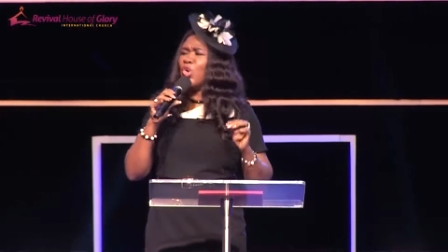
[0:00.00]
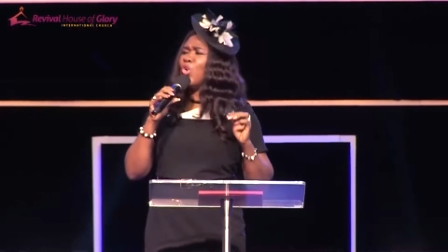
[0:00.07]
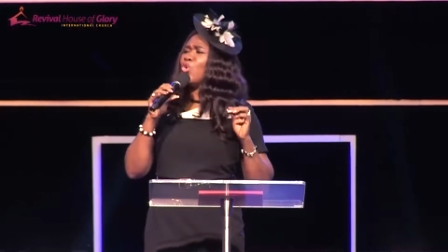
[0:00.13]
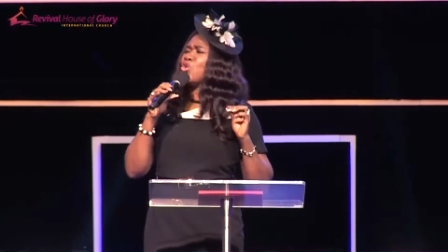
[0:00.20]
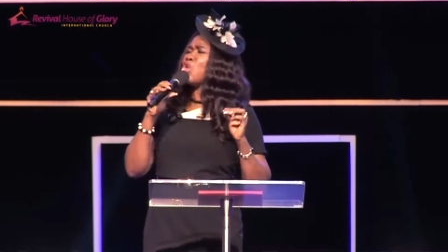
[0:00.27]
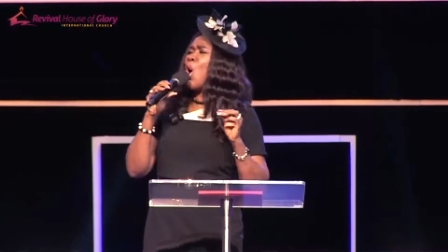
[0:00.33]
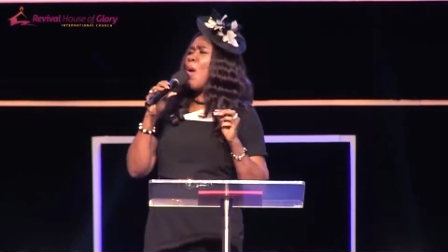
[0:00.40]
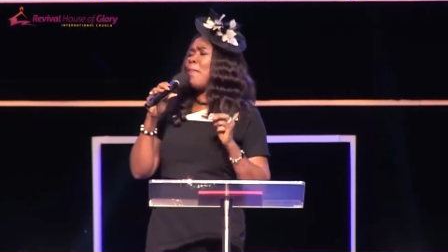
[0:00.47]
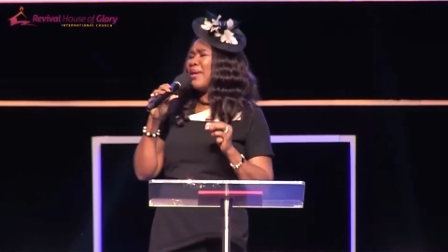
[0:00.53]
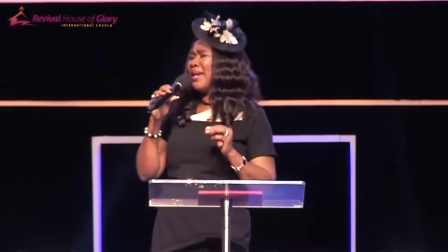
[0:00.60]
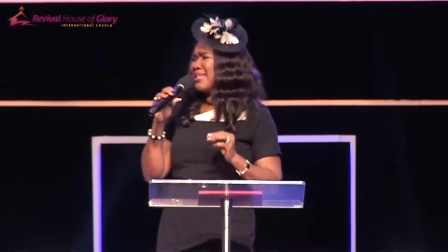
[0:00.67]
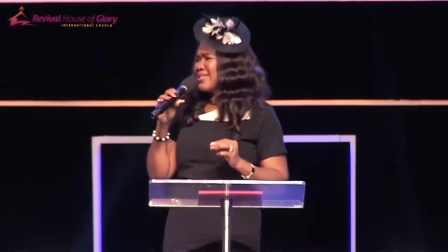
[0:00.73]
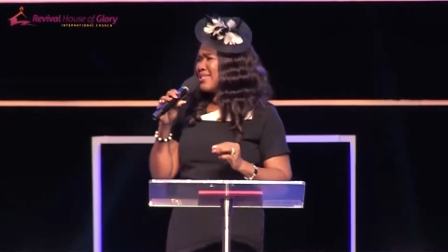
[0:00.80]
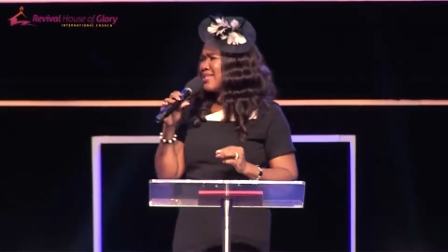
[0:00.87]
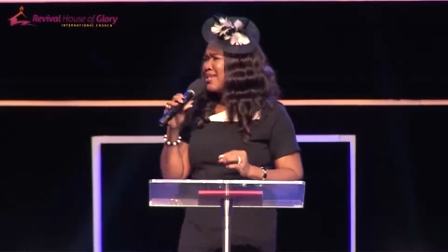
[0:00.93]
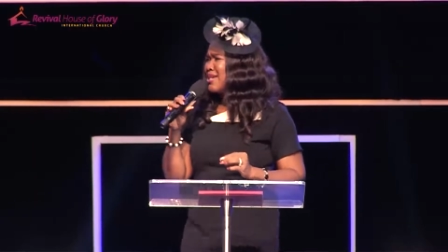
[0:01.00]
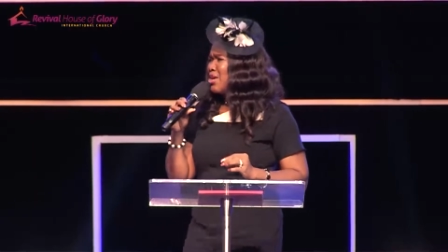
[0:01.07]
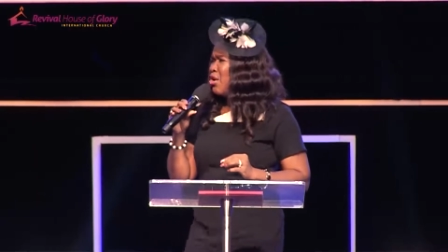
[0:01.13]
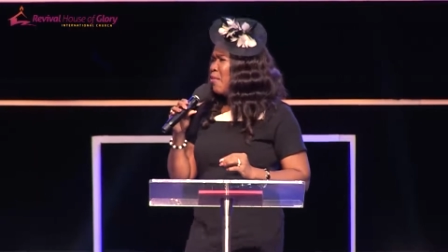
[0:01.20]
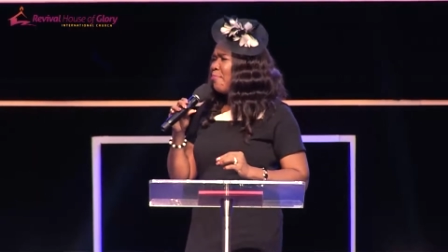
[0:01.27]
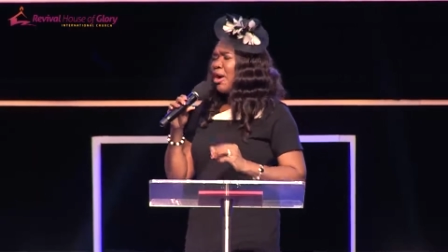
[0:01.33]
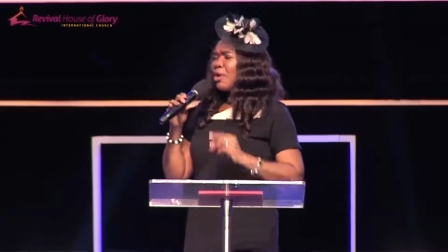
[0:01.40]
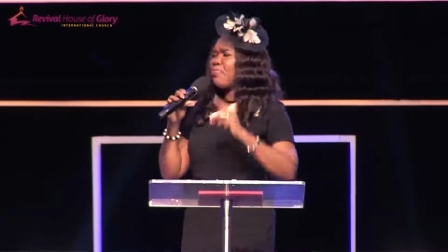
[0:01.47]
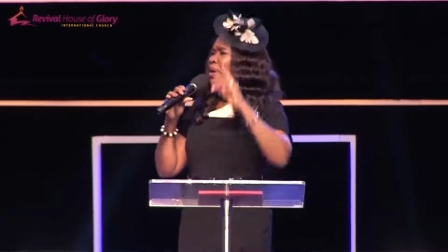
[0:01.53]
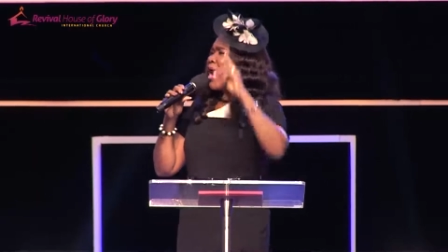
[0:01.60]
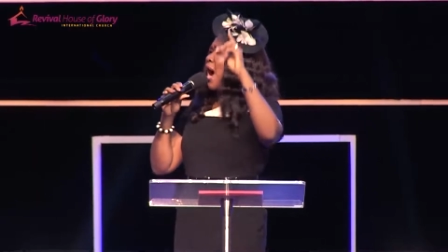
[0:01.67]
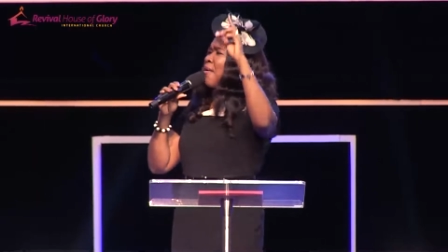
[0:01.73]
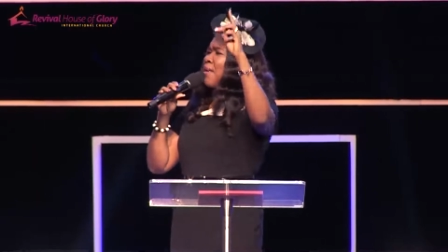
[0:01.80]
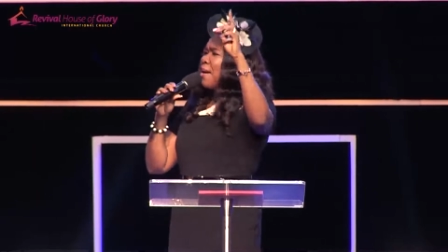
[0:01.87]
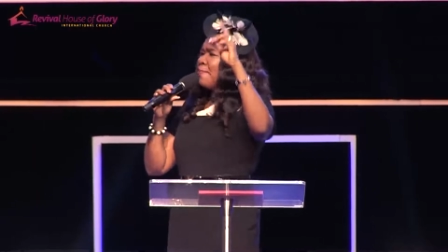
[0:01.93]
looks hopeless, but
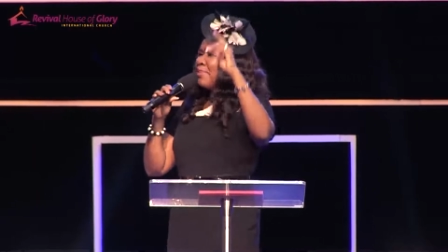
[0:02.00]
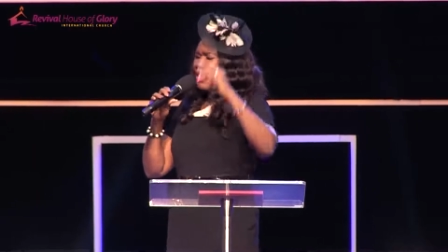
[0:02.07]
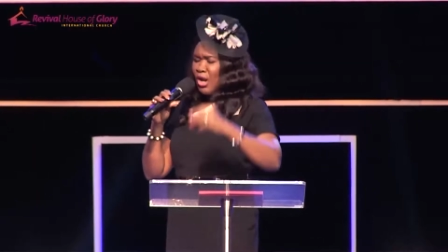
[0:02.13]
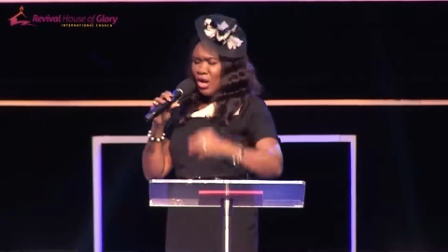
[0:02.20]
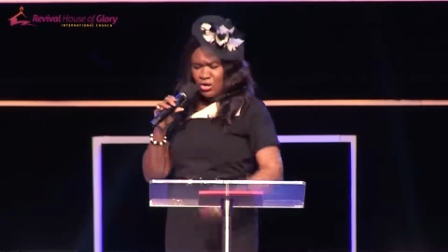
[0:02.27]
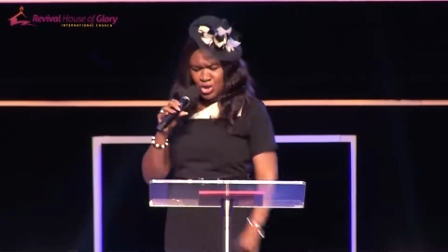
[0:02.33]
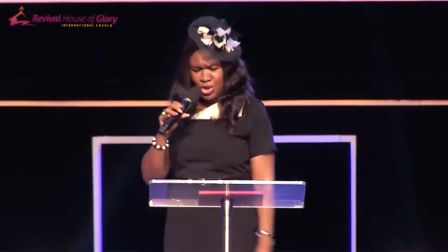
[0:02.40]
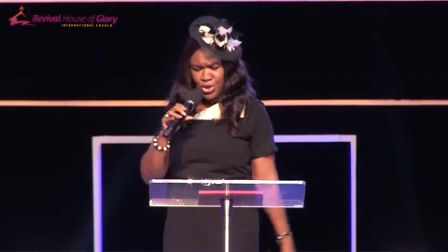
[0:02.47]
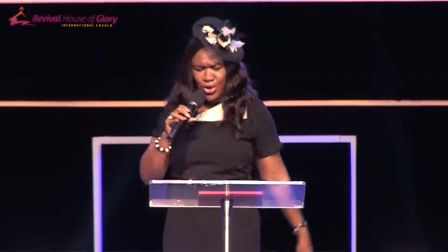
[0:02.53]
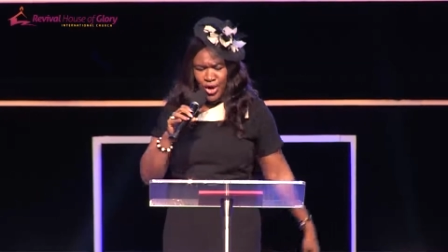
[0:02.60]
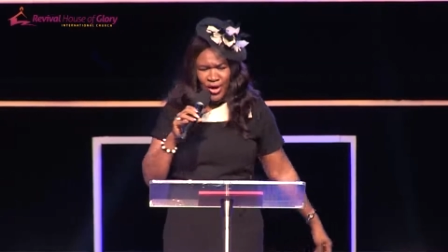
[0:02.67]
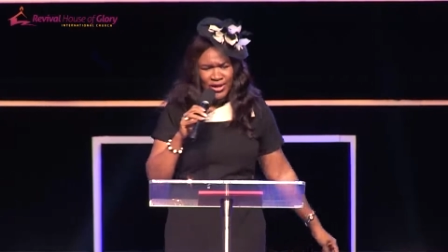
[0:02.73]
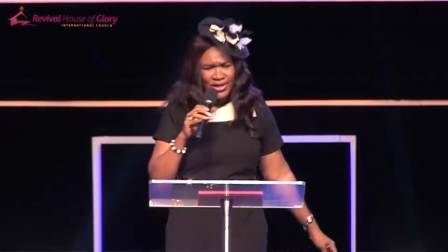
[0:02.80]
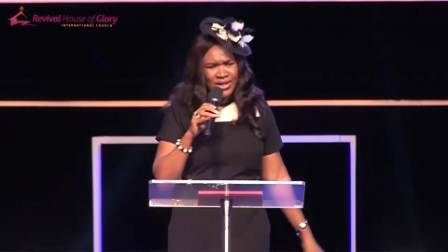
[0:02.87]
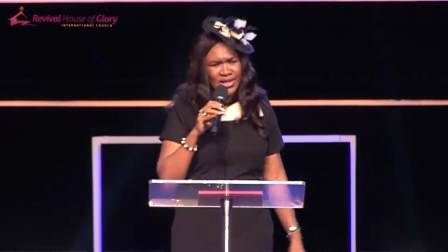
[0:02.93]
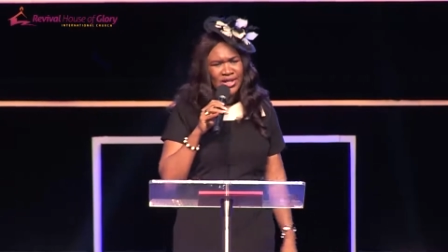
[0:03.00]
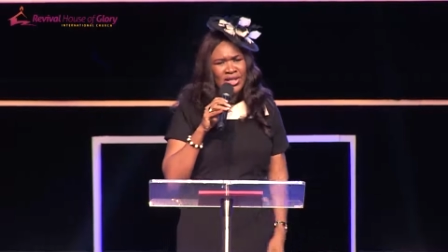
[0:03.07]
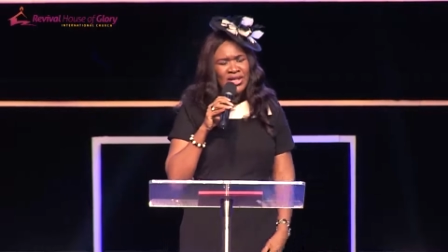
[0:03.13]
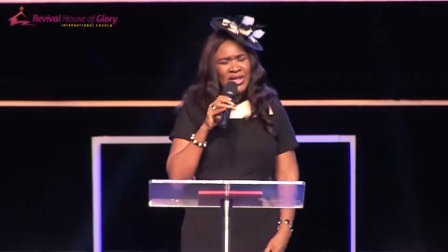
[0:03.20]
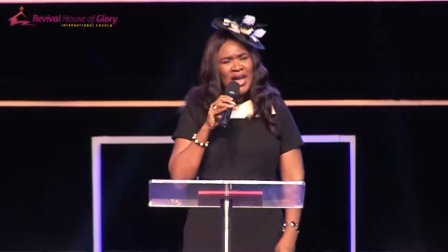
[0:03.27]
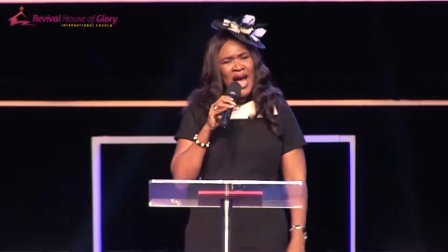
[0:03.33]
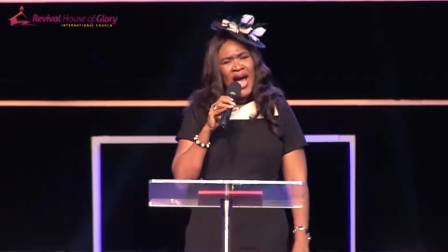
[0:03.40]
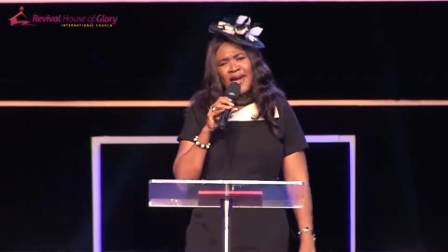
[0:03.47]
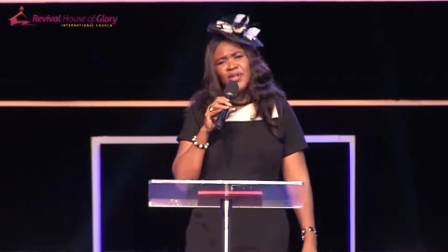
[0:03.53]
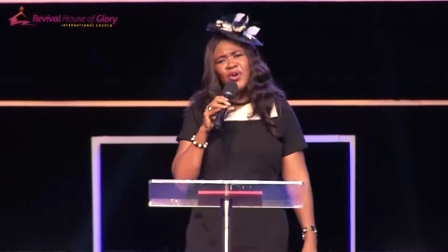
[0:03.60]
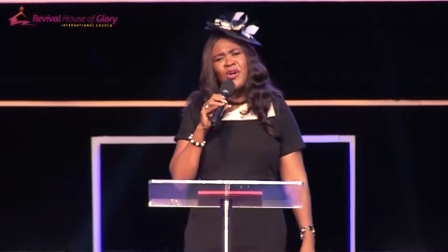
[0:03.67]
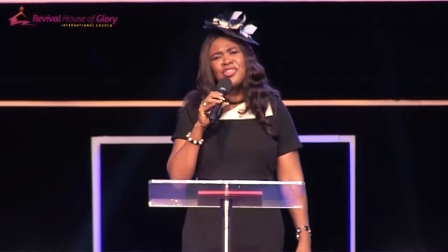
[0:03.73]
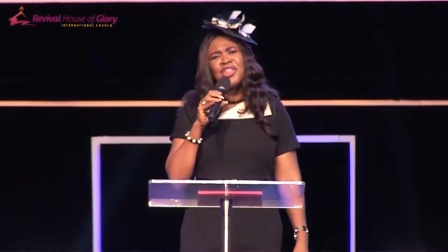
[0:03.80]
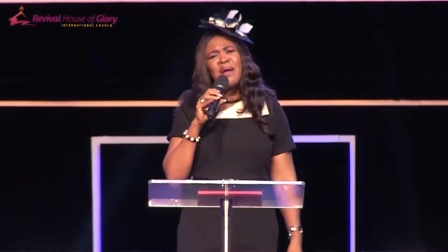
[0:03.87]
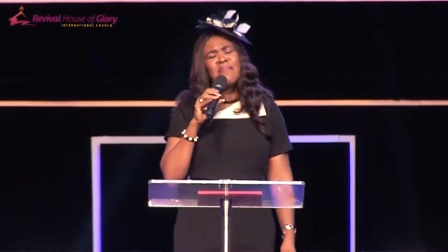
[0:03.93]
power belongs to God. I
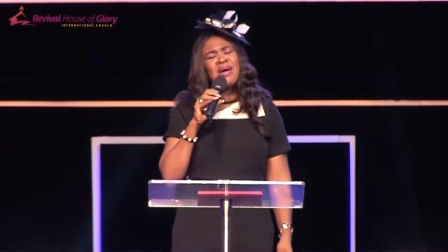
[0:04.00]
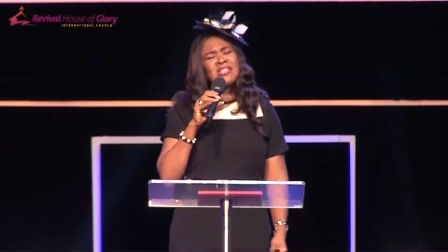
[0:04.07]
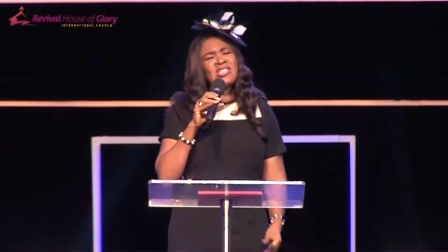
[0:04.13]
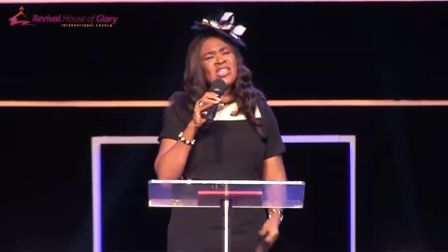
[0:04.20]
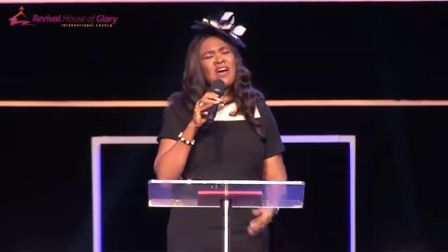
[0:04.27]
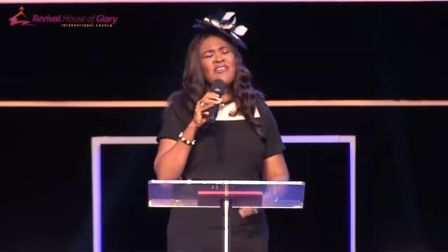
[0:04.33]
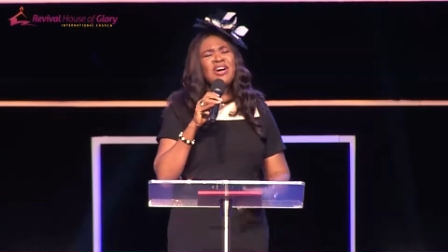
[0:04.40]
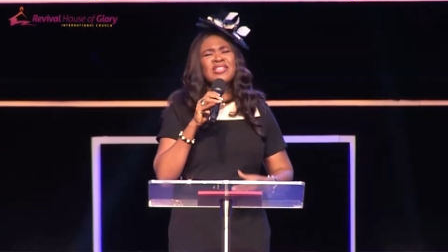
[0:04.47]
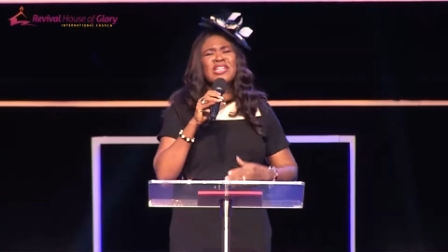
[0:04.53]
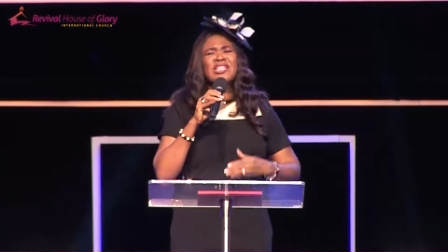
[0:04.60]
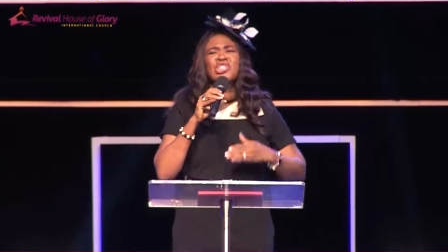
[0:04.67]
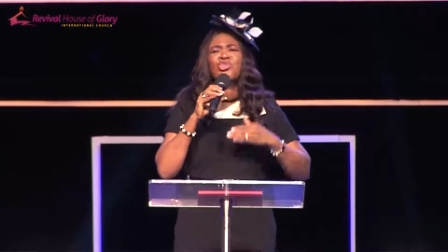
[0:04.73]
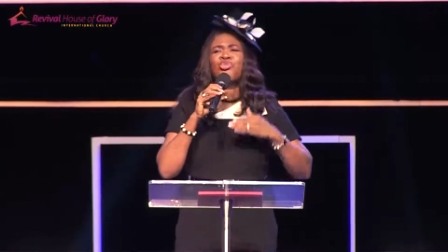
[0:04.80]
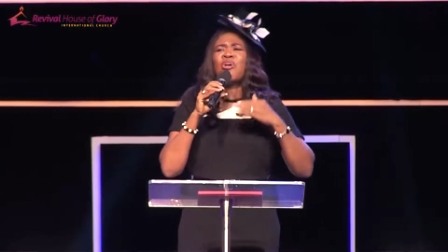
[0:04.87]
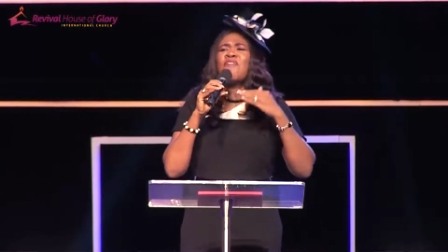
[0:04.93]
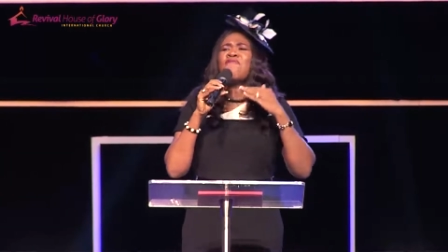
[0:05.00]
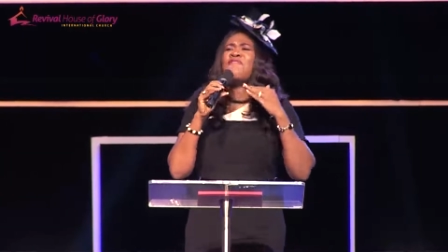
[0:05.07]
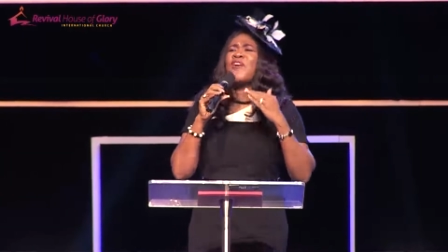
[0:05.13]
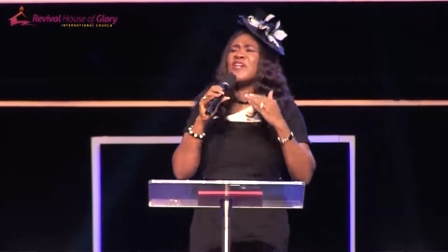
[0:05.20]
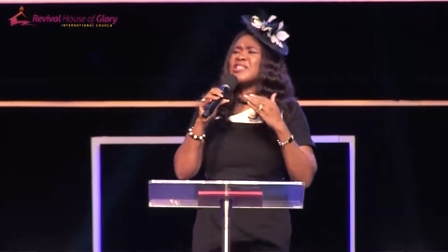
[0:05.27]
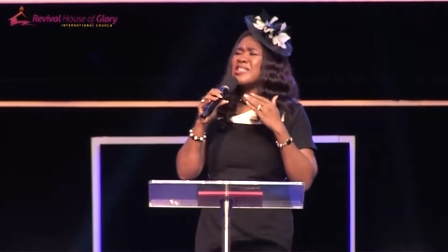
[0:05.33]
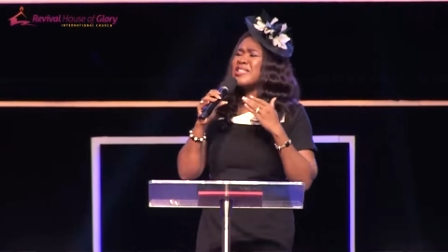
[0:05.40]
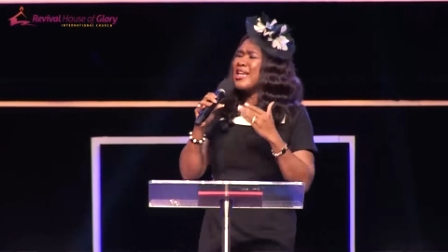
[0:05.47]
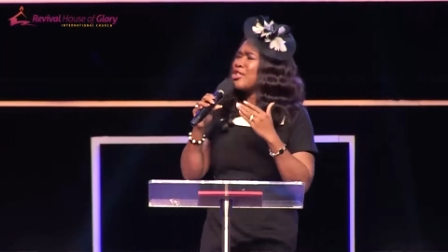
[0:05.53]
know that my servant is grievously